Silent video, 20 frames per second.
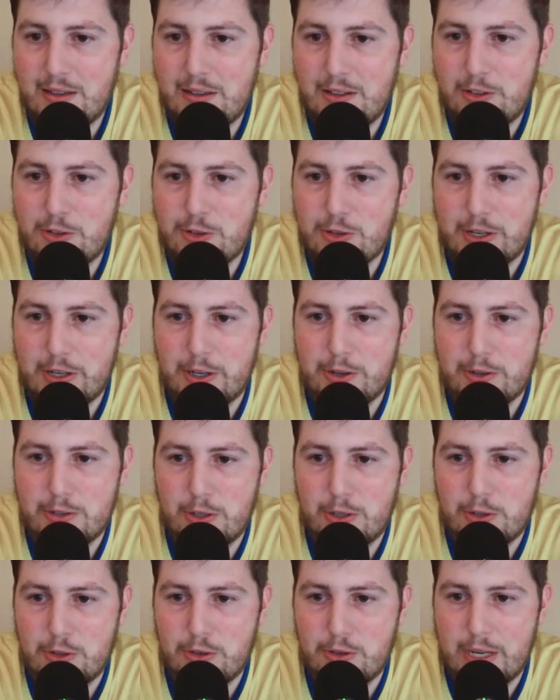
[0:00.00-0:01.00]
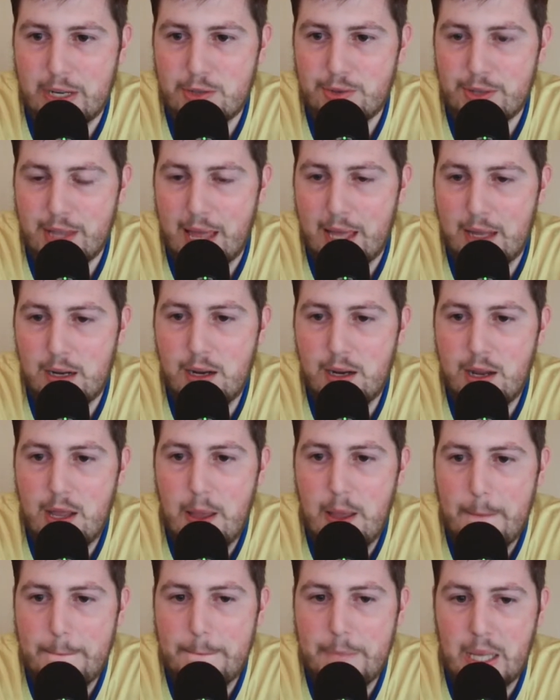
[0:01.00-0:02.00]
triggers on trades for that.
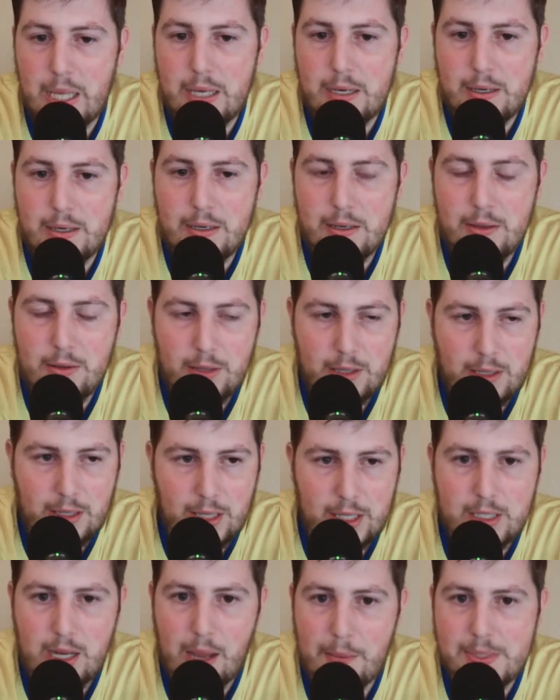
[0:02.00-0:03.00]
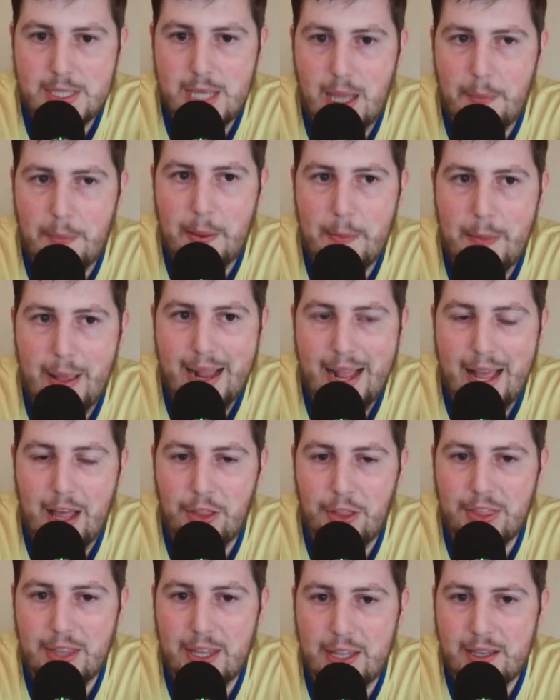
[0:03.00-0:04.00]
But Klay Thompson coming back
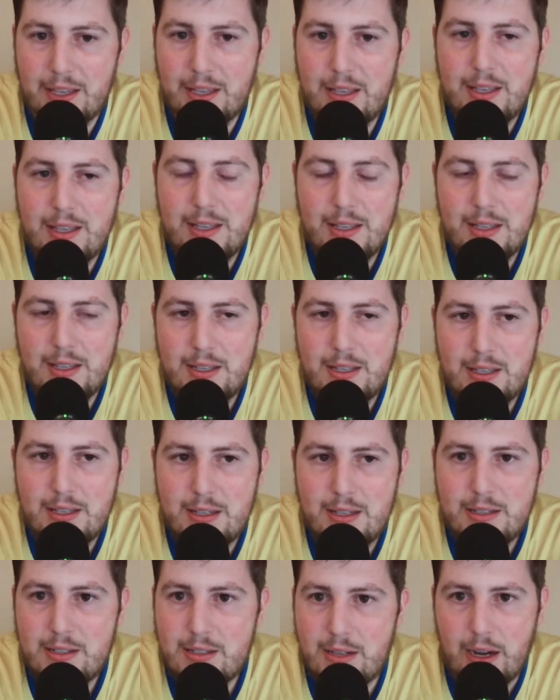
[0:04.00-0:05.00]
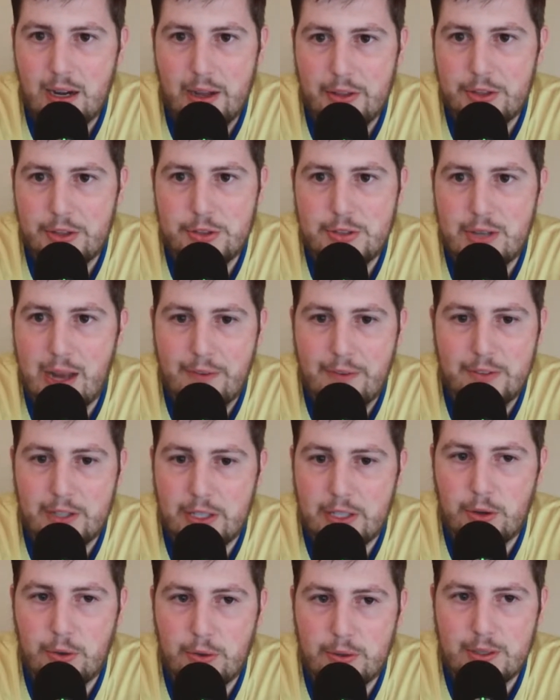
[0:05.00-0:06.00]
healthy, they're
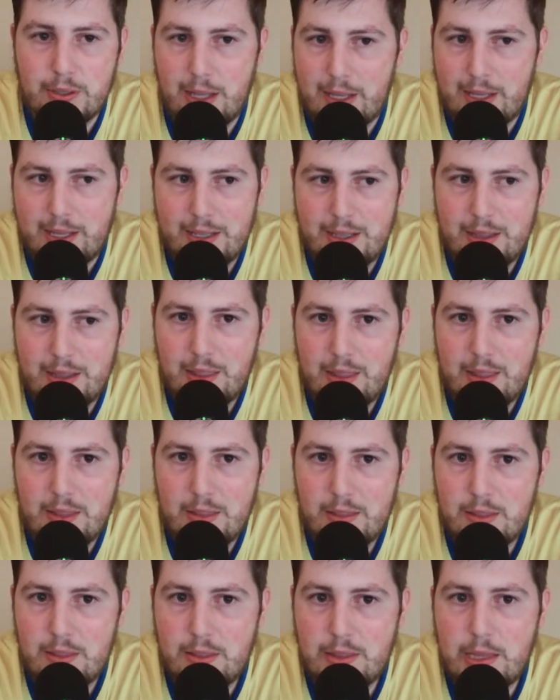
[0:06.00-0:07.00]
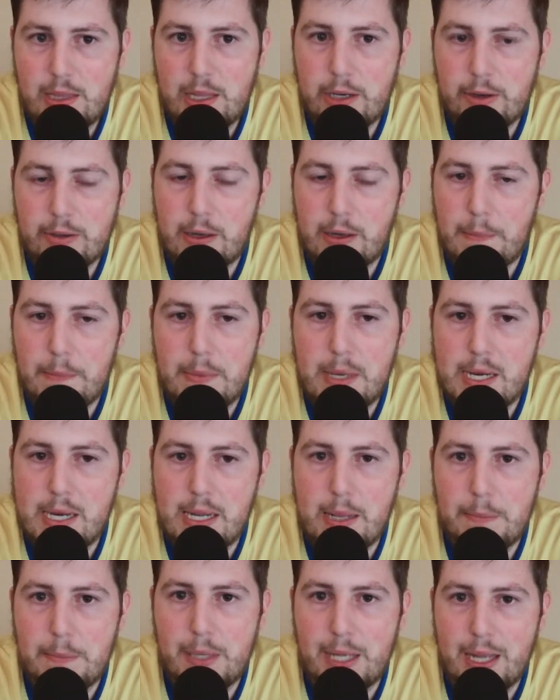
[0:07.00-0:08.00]
definitely they're an
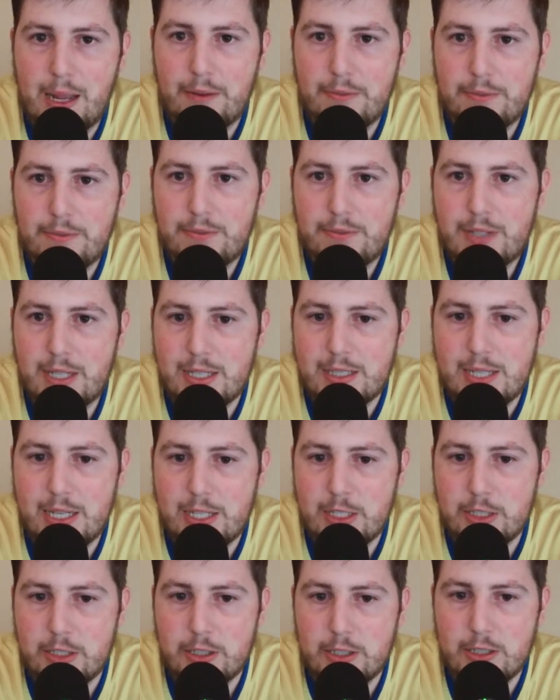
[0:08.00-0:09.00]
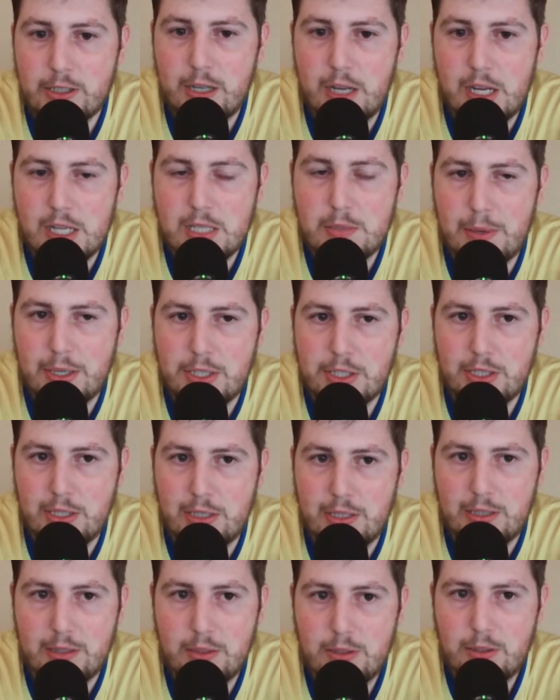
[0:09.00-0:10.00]
immediate playoff contender.
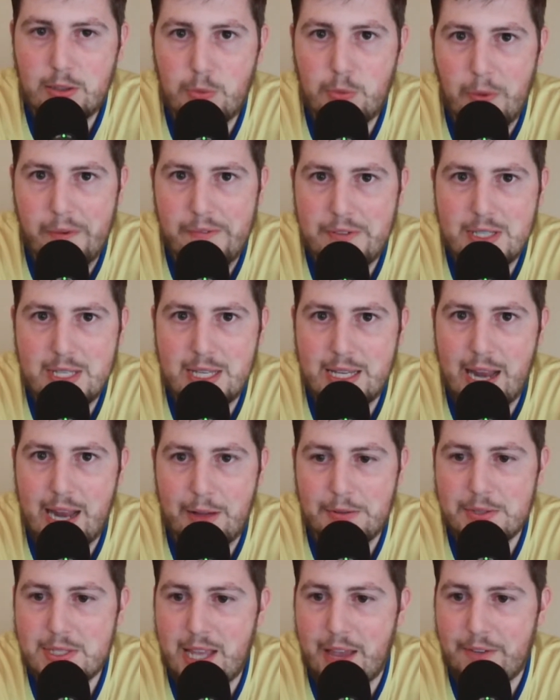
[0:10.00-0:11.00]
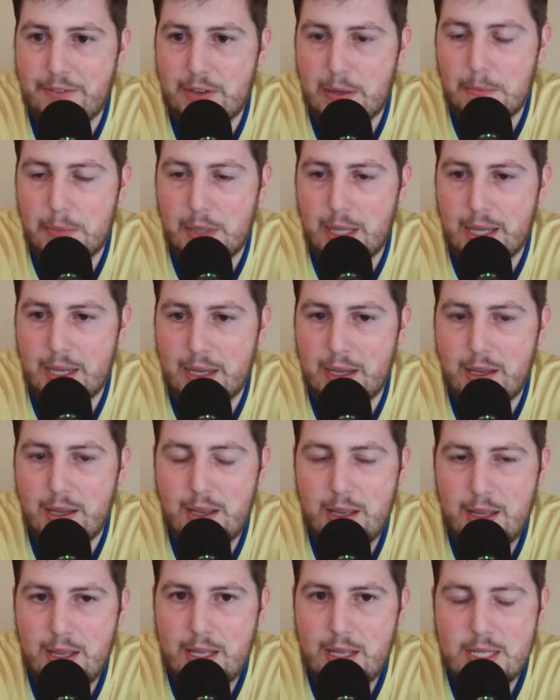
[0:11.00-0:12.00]
Especially, we've seen how Steph can play,
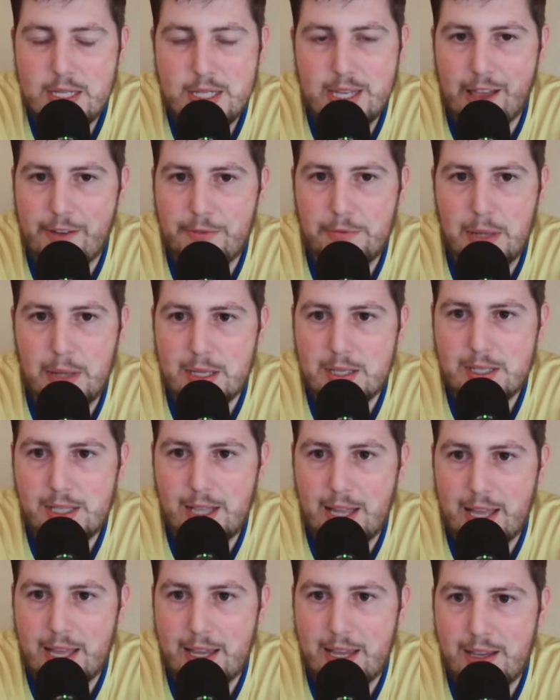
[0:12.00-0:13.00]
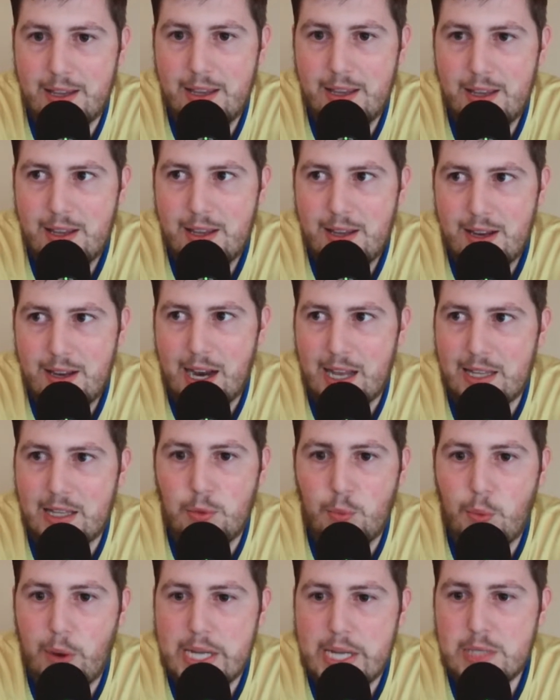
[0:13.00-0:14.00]
Steph plus Klay, and
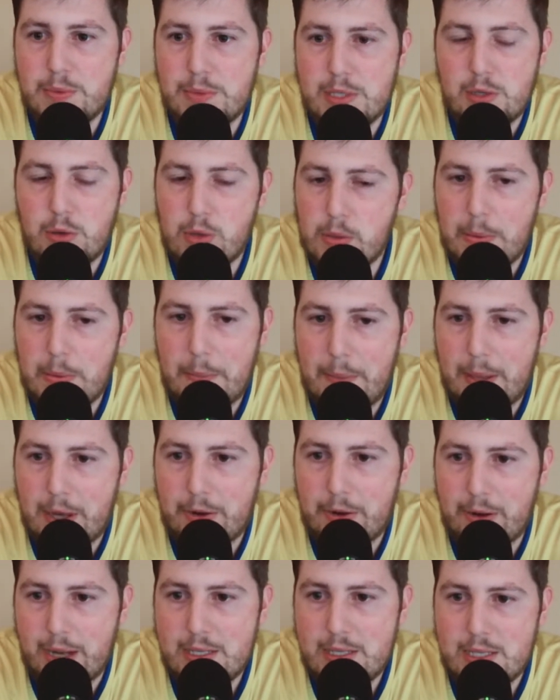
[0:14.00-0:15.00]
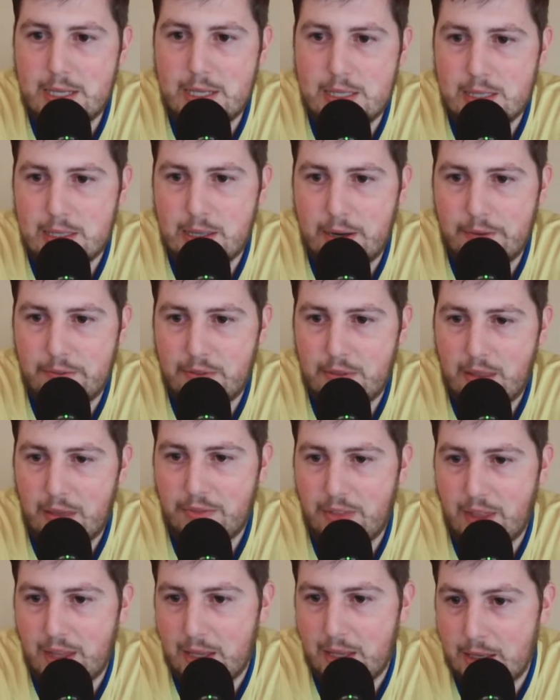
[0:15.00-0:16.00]
then Wiseman's going to be better next season
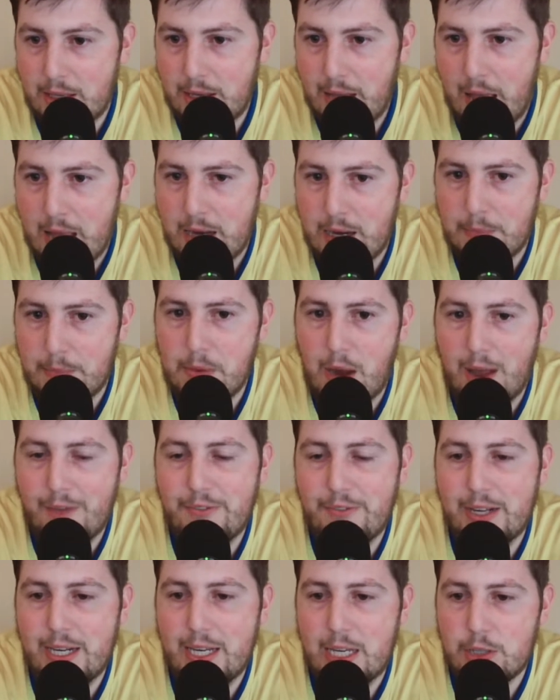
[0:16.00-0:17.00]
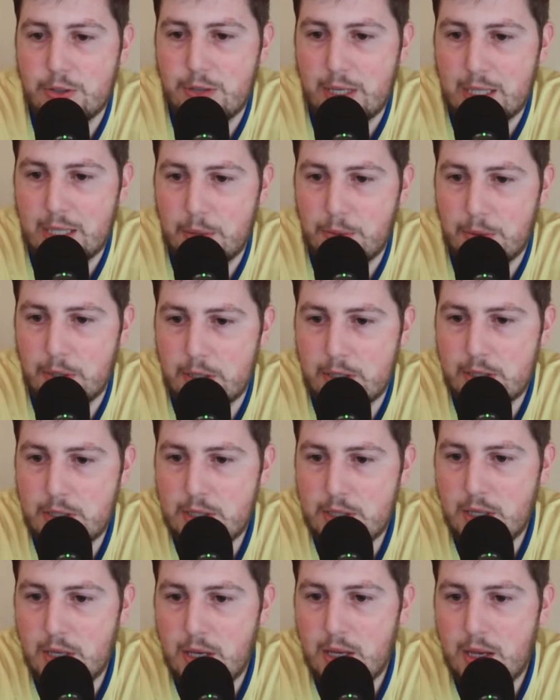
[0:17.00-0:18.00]
if they end up not finding a trade that
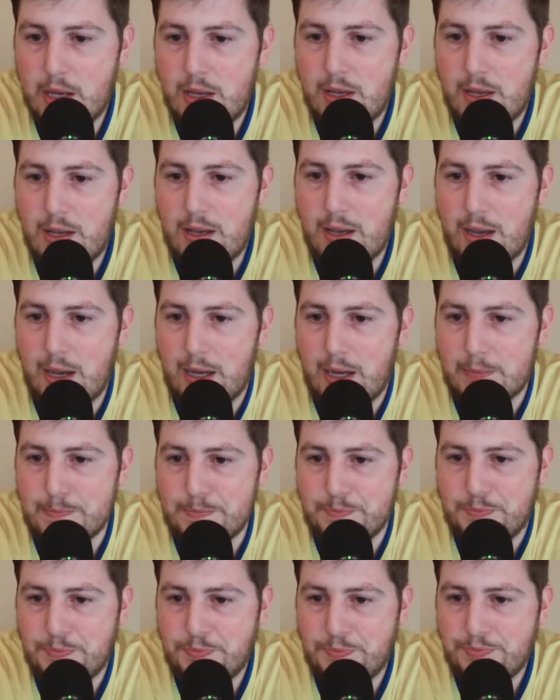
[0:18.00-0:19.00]
works. But